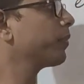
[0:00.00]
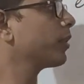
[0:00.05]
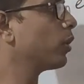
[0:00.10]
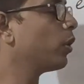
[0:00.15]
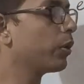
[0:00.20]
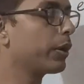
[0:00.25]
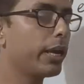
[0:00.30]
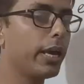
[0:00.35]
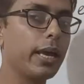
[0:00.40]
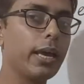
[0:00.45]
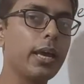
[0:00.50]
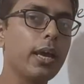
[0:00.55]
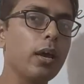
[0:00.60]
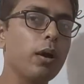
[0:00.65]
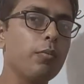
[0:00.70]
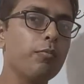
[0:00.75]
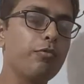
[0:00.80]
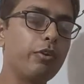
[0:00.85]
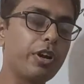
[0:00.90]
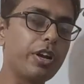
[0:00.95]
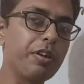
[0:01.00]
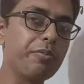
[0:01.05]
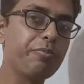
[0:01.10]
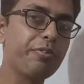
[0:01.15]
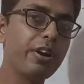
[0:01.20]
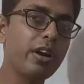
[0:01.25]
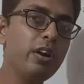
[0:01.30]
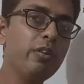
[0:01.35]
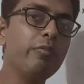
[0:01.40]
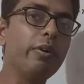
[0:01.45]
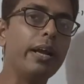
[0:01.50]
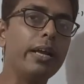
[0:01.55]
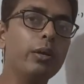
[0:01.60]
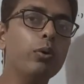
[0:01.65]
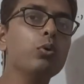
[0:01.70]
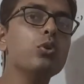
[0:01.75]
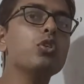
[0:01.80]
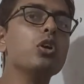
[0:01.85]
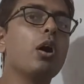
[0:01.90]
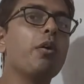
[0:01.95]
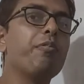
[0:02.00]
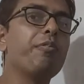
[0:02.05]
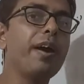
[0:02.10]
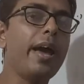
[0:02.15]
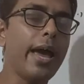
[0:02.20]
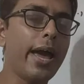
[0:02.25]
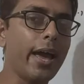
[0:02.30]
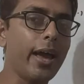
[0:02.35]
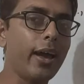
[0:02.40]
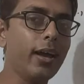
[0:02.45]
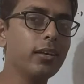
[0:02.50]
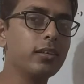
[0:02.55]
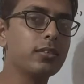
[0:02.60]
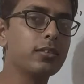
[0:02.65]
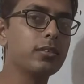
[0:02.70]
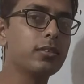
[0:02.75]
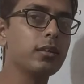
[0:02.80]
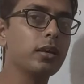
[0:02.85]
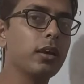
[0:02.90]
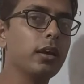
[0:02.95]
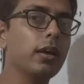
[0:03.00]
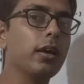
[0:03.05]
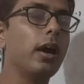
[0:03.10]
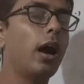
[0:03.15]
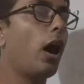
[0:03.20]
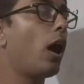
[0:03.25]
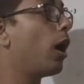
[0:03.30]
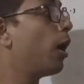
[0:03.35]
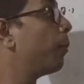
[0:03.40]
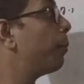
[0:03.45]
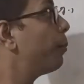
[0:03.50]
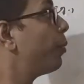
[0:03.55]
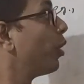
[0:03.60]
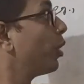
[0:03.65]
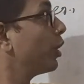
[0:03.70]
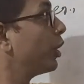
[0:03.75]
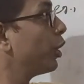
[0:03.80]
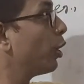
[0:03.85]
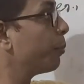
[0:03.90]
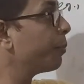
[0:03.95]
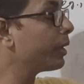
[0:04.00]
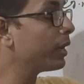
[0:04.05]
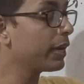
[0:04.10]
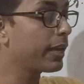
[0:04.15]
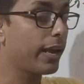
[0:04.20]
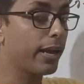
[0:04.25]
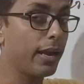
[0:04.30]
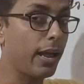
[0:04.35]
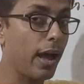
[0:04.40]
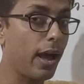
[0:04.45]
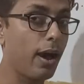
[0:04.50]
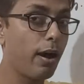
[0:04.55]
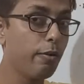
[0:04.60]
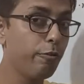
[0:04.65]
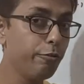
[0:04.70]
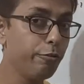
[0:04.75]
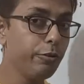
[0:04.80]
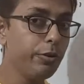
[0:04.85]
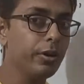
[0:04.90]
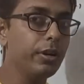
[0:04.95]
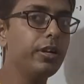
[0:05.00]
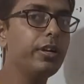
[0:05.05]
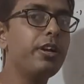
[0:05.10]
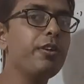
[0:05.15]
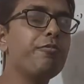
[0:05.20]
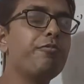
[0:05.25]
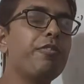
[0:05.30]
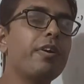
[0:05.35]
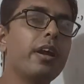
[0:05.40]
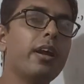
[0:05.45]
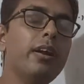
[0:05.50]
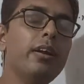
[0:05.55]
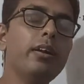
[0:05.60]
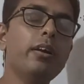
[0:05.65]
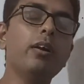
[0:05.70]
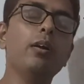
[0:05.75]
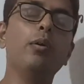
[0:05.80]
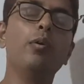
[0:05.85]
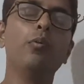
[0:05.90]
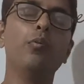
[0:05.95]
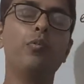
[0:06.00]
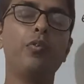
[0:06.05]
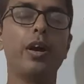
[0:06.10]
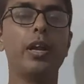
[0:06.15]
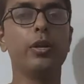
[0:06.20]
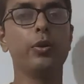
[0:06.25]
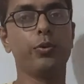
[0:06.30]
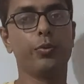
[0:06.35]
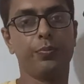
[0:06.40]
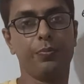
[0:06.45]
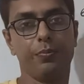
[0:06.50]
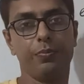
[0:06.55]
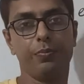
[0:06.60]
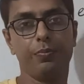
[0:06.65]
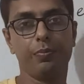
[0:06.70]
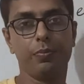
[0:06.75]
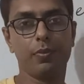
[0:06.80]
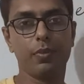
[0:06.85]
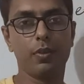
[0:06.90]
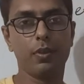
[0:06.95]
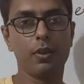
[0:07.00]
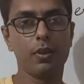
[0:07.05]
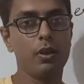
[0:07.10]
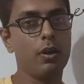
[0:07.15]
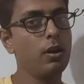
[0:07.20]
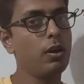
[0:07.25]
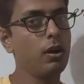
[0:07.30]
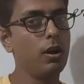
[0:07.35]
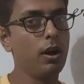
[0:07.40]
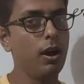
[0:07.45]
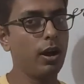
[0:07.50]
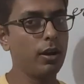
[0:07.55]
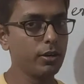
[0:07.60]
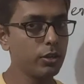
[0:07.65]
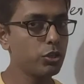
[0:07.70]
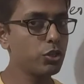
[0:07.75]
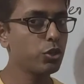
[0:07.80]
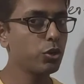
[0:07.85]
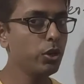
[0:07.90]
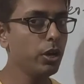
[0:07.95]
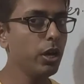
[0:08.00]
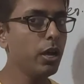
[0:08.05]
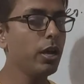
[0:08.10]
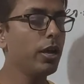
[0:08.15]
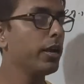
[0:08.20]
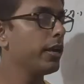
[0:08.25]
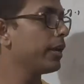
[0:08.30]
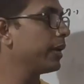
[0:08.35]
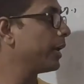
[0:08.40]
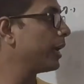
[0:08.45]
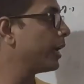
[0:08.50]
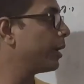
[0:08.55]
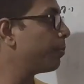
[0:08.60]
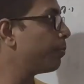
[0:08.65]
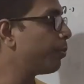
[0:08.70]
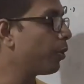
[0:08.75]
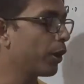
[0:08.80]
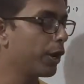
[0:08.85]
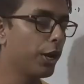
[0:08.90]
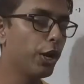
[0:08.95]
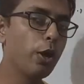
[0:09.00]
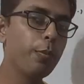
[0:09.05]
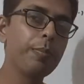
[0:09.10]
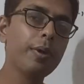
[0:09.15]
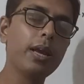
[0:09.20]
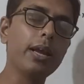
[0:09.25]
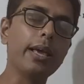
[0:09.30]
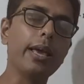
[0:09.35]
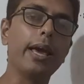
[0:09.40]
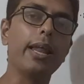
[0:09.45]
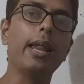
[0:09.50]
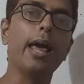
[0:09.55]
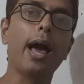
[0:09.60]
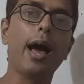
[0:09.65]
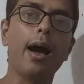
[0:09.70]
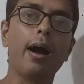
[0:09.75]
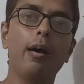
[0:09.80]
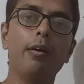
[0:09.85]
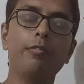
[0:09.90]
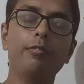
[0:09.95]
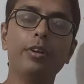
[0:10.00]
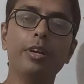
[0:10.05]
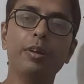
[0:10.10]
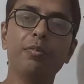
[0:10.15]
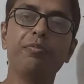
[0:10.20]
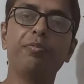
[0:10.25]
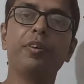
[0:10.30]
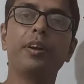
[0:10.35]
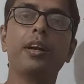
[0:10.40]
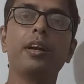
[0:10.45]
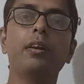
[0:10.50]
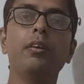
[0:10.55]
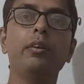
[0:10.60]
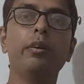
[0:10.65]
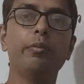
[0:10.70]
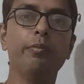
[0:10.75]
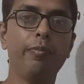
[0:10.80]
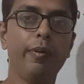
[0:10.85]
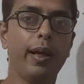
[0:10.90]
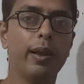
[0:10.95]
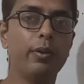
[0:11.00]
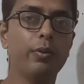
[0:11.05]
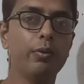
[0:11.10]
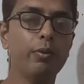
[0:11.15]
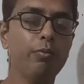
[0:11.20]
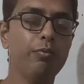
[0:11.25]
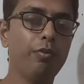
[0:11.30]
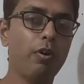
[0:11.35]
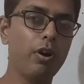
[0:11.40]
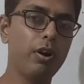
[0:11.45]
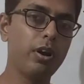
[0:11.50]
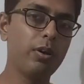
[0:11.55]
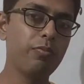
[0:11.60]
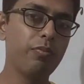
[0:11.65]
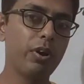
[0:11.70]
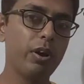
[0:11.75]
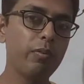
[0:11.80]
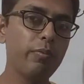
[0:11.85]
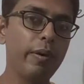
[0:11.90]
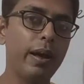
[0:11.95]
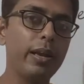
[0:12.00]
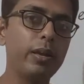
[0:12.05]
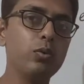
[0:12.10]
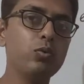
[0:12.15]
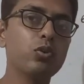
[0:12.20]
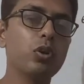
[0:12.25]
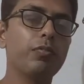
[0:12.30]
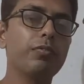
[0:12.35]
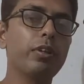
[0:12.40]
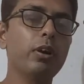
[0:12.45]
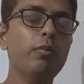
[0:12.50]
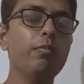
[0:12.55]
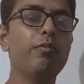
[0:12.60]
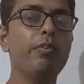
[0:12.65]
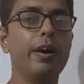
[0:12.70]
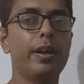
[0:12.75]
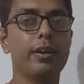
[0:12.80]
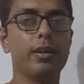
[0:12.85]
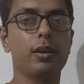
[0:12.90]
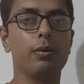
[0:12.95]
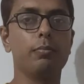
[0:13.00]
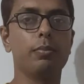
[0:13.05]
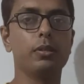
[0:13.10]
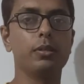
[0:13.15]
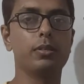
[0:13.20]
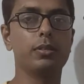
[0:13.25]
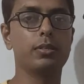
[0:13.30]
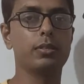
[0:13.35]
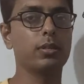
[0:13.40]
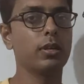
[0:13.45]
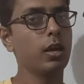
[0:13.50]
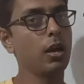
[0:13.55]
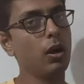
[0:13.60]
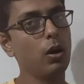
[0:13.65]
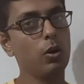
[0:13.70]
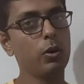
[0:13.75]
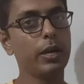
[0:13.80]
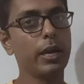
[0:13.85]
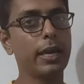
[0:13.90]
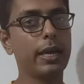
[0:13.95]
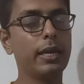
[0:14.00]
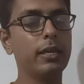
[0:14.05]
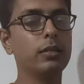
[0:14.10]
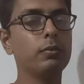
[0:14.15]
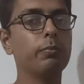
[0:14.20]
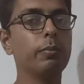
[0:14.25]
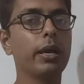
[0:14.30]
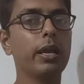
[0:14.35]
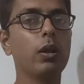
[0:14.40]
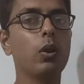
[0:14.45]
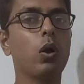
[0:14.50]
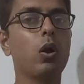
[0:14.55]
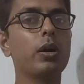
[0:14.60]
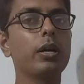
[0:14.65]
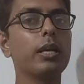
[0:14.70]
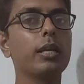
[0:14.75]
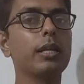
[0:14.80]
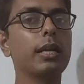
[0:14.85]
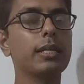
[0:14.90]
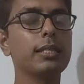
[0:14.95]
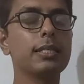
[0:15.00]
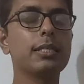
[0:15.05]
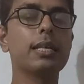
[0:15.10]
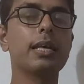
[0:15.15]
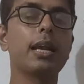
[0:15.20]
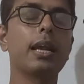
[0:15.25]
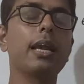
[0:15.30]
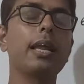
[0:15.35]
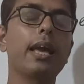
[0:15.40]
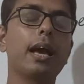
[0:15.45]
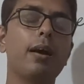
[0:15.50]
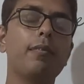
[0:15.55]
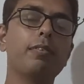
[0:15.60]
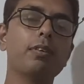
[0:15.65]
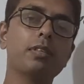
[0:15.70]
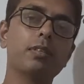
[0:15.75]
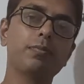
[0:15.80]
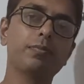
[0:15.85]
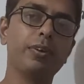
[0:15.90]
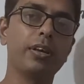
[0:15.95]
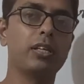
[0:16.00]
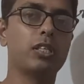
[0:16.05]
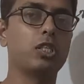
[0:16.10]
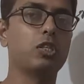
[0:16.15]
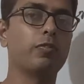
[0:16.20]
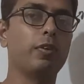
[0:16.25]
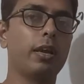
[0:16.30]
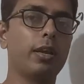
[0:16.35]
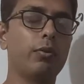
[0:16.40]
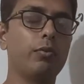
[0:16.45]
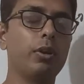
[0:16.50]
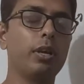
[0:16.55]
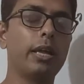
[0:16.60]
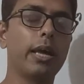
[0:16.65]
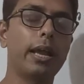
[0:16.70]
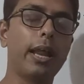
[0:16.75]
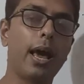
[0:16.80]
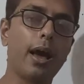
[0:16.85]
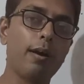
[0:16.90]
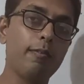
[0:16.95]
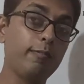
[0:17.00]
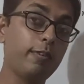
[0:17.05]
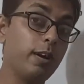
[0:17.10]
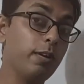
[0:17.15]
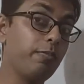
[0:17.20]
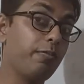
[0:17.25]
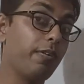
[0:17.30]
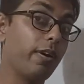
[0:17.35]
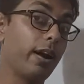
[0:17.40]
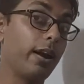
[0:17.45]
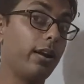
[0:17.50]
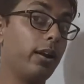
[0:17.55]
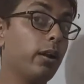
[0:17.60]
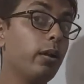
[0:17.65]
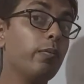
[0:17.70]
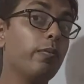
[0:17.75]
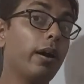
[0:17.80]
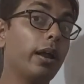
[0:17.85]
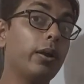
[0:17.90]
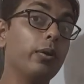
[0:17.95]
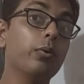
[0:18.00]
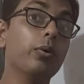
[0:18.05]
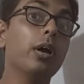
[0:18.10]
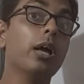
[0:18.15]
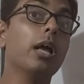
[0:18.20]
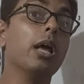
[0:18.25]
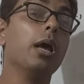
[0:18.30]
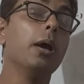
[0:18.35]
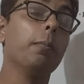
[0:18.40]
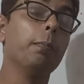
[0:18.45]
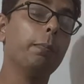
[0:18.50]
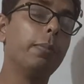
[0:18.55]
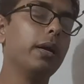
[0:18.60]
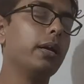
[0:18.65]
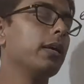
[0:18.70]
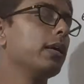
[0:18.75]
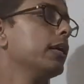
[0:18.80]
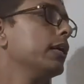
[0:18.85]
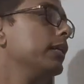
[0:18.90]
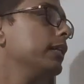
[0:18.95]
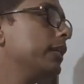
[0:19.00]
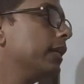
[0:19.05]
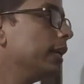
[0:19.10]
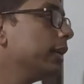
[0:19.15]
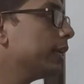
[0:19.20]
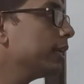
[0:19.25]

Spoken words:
Okay, for different values of x, a polynomial can have different value. Understood? A polynomial can have different value for different values of the variables. Okay, it may not necessarily have a fixed value, it can have different value, but there